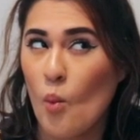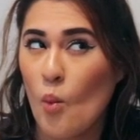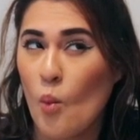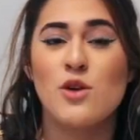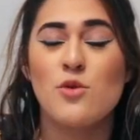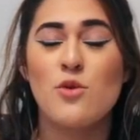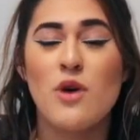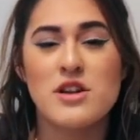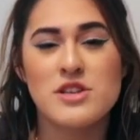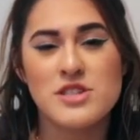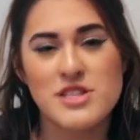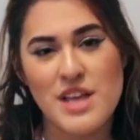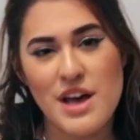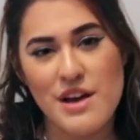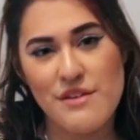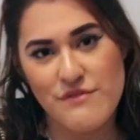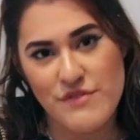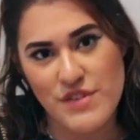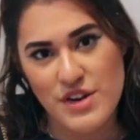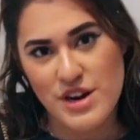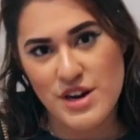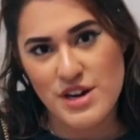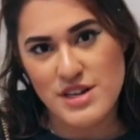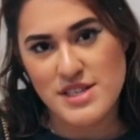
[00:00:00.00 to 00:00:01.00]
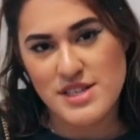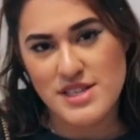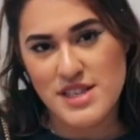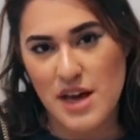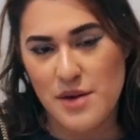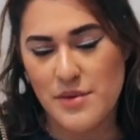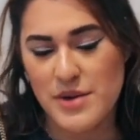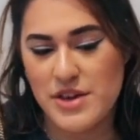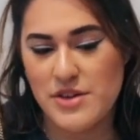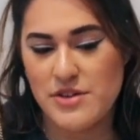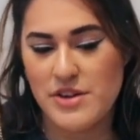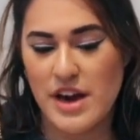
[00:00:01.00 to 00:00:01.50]
I watched that first,
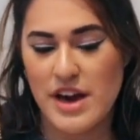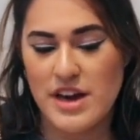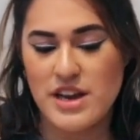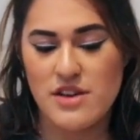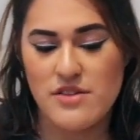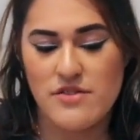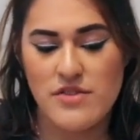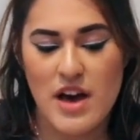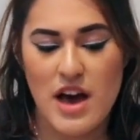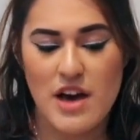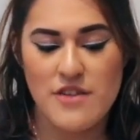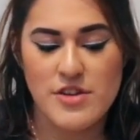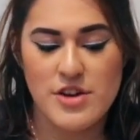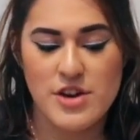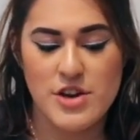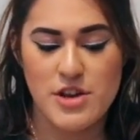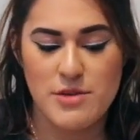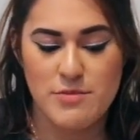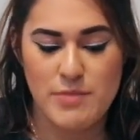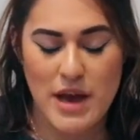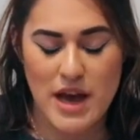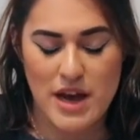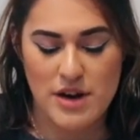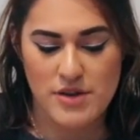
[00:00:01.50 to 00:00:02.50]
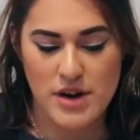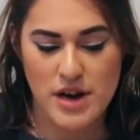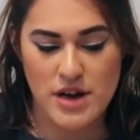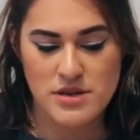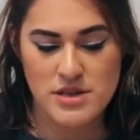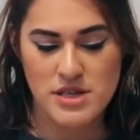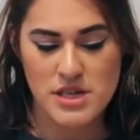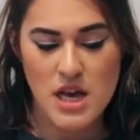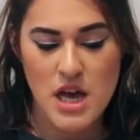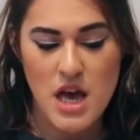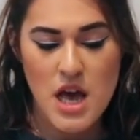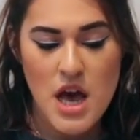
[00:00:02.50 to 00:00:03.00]
that way you kind of have a good
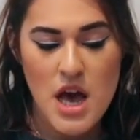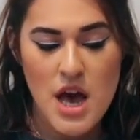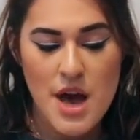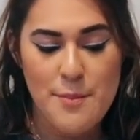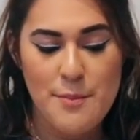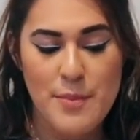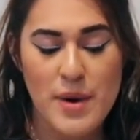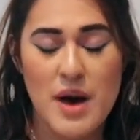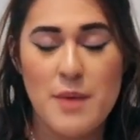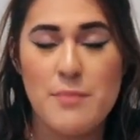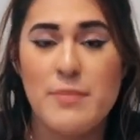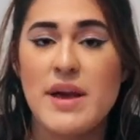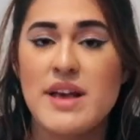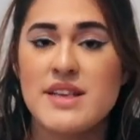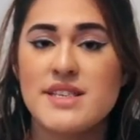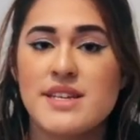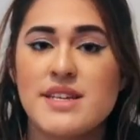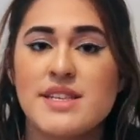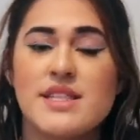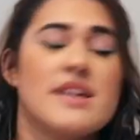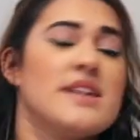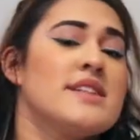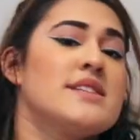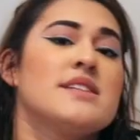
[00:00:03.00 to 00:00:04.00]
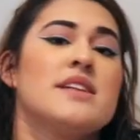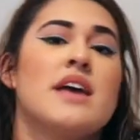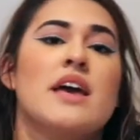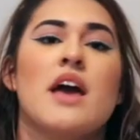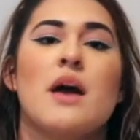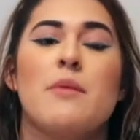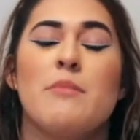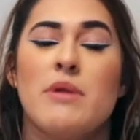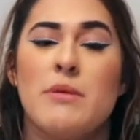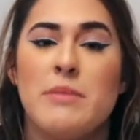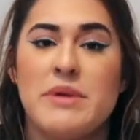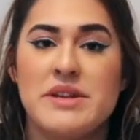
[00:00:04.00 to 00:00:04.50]
background. But basically today
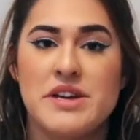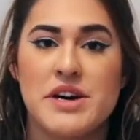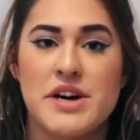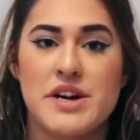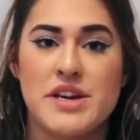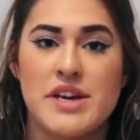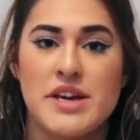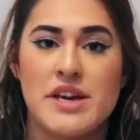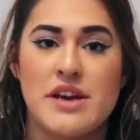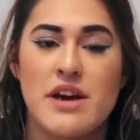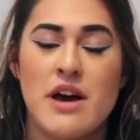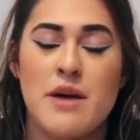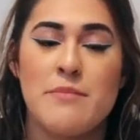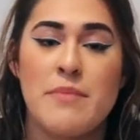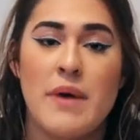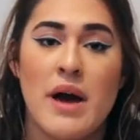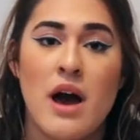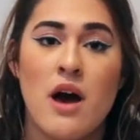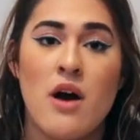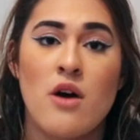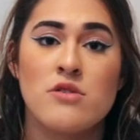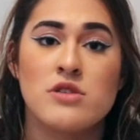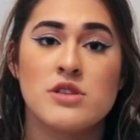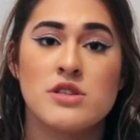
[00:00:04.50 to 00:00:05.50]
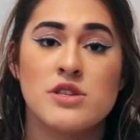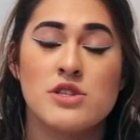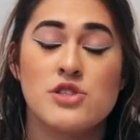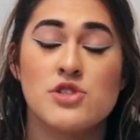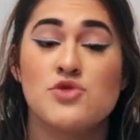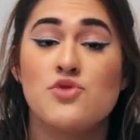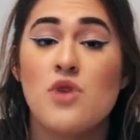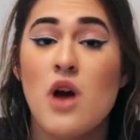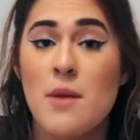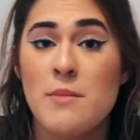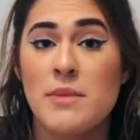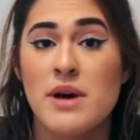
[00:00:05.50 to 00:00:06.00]
I'm going to be talking about
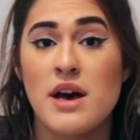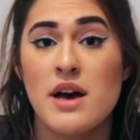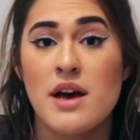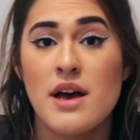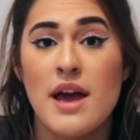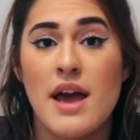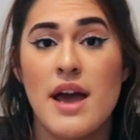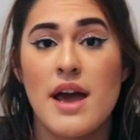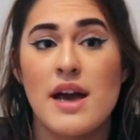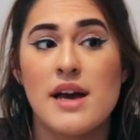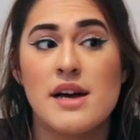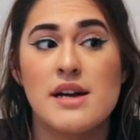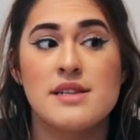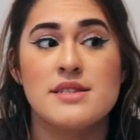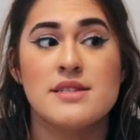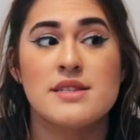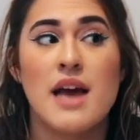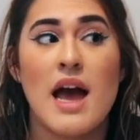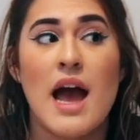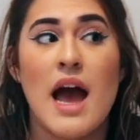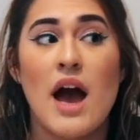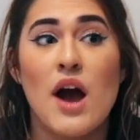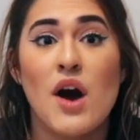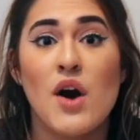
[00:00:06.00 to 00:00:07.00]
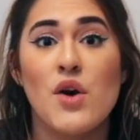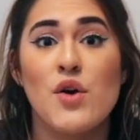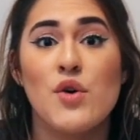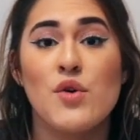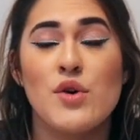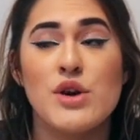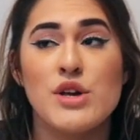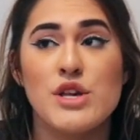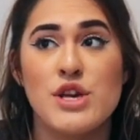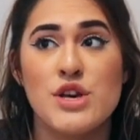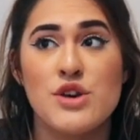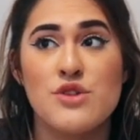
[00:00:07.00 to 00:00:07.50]
trauma and
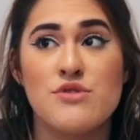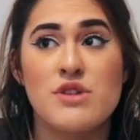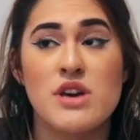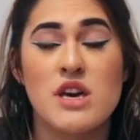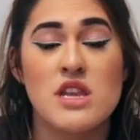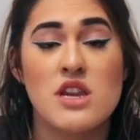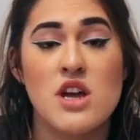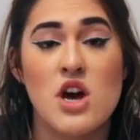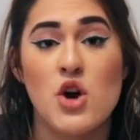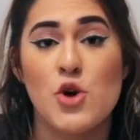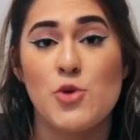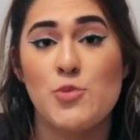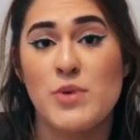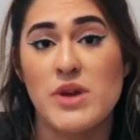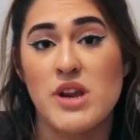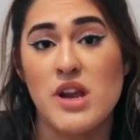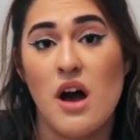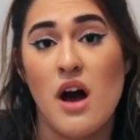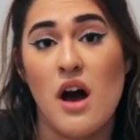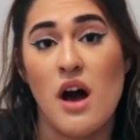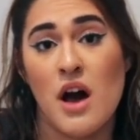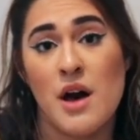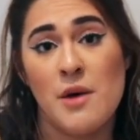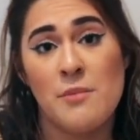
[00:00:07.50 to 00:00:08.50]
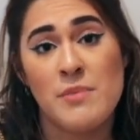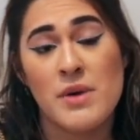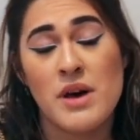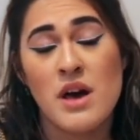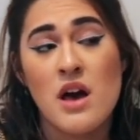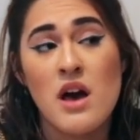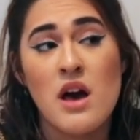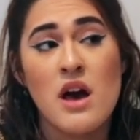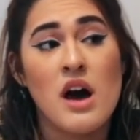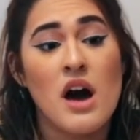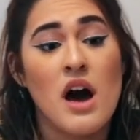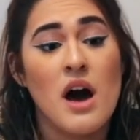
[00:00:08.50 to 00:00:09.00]
how you can open up
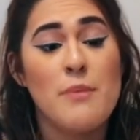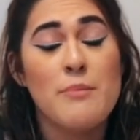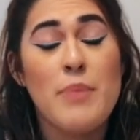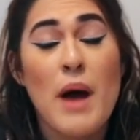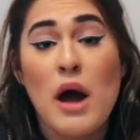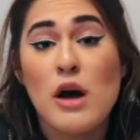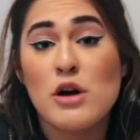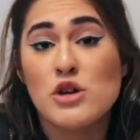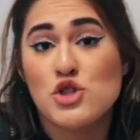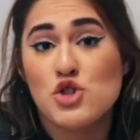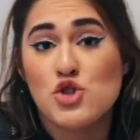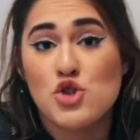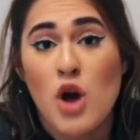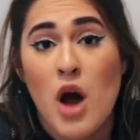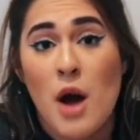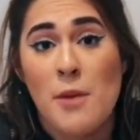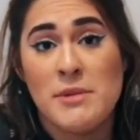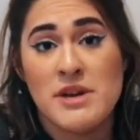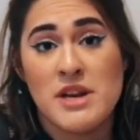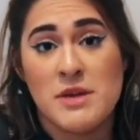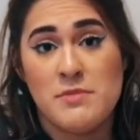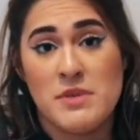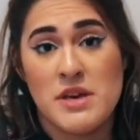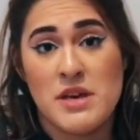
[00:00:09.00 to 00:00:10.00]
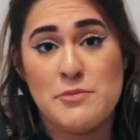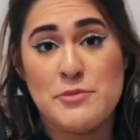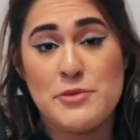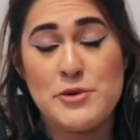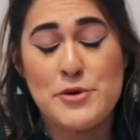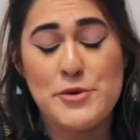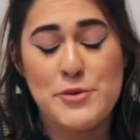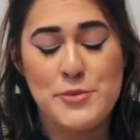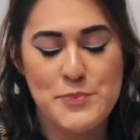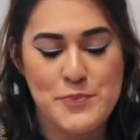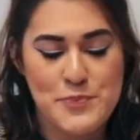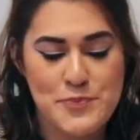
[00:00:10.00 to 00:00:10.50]
about trauma to
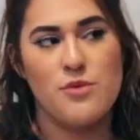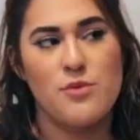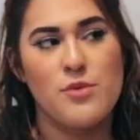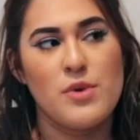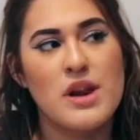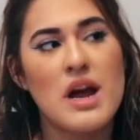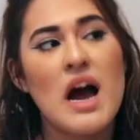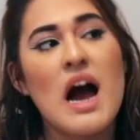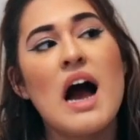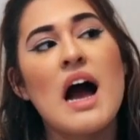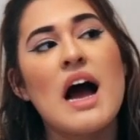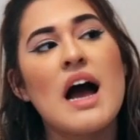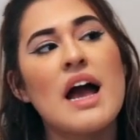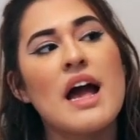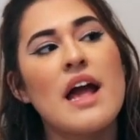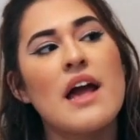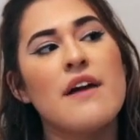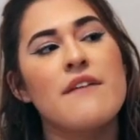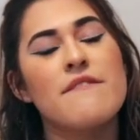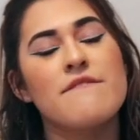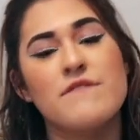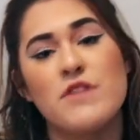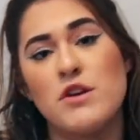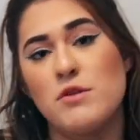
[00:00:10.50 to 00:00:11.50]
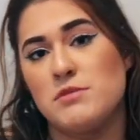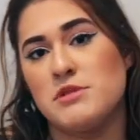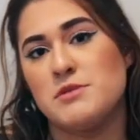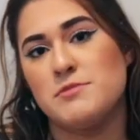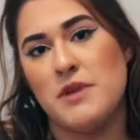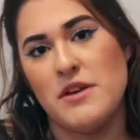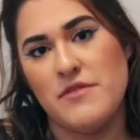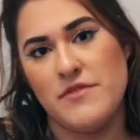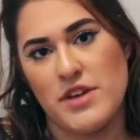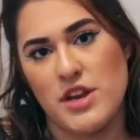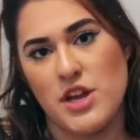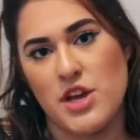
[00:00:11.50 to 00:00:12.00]
people. When I filmed
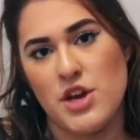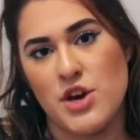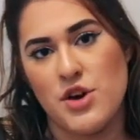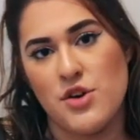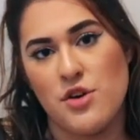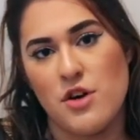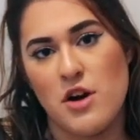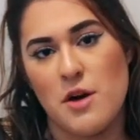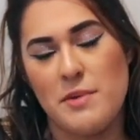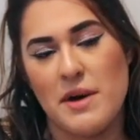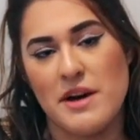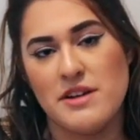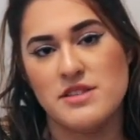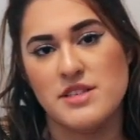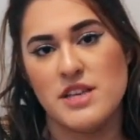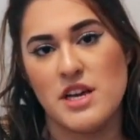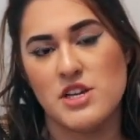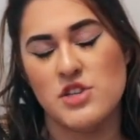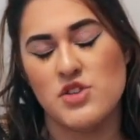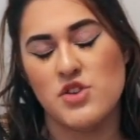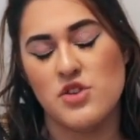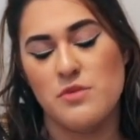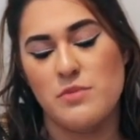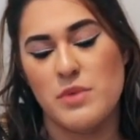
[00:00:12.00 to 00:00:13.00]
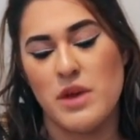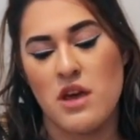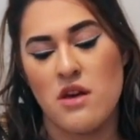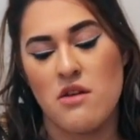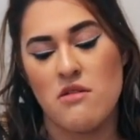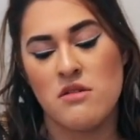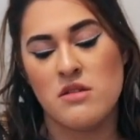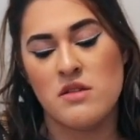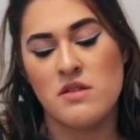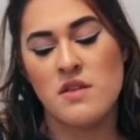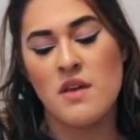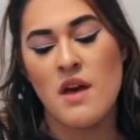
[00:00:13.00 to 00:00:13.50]
my video about sexual
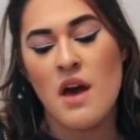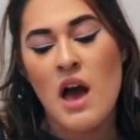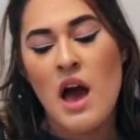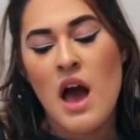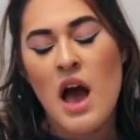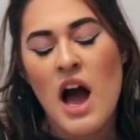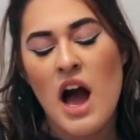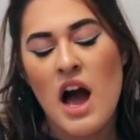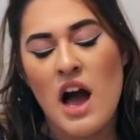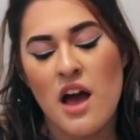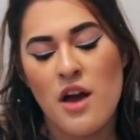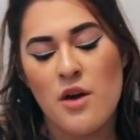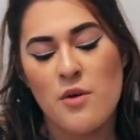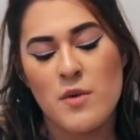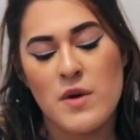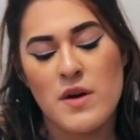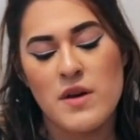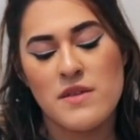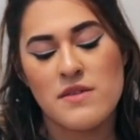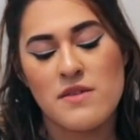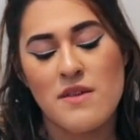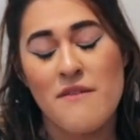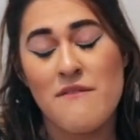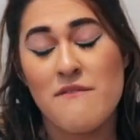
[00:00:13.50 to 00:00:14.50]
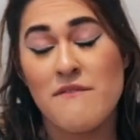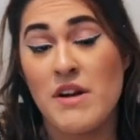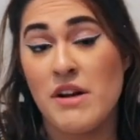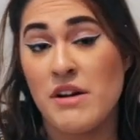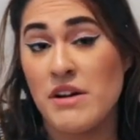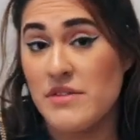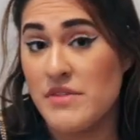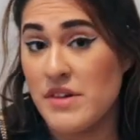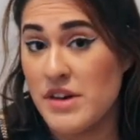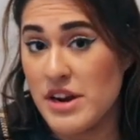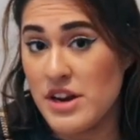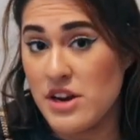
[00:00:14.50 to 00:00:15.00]
abuse, I was
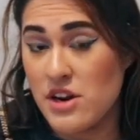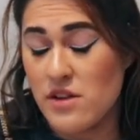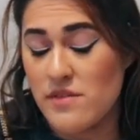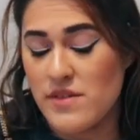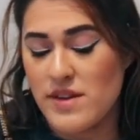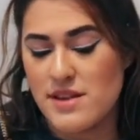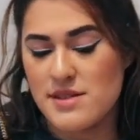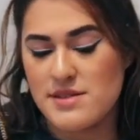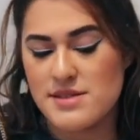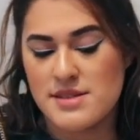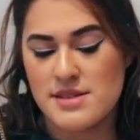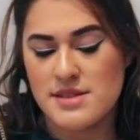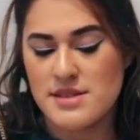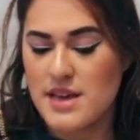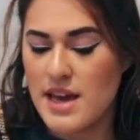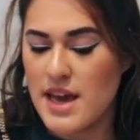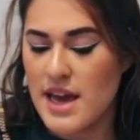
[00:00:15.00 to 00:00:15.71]
very, very nervous.